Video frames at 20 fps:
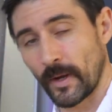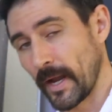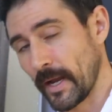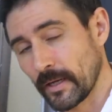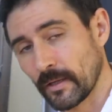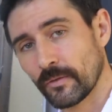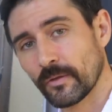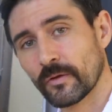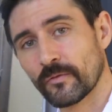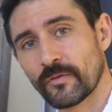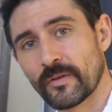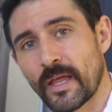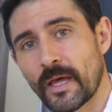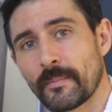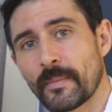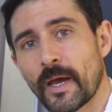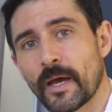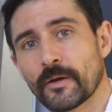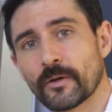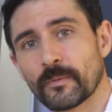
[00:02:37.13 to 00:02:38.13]
anything for
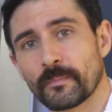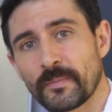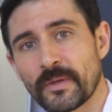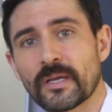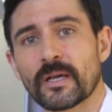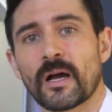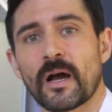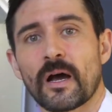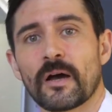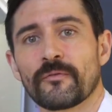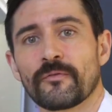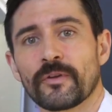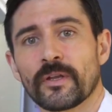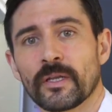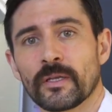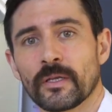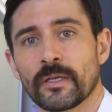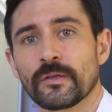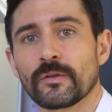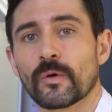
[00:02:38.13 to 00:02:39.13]
that matter, be
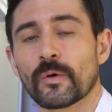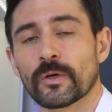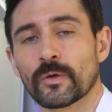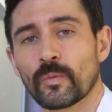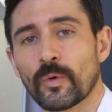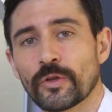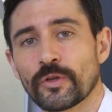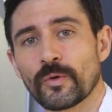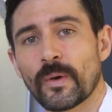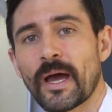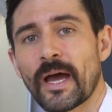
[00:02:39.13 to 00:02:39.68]
confident in knowing what you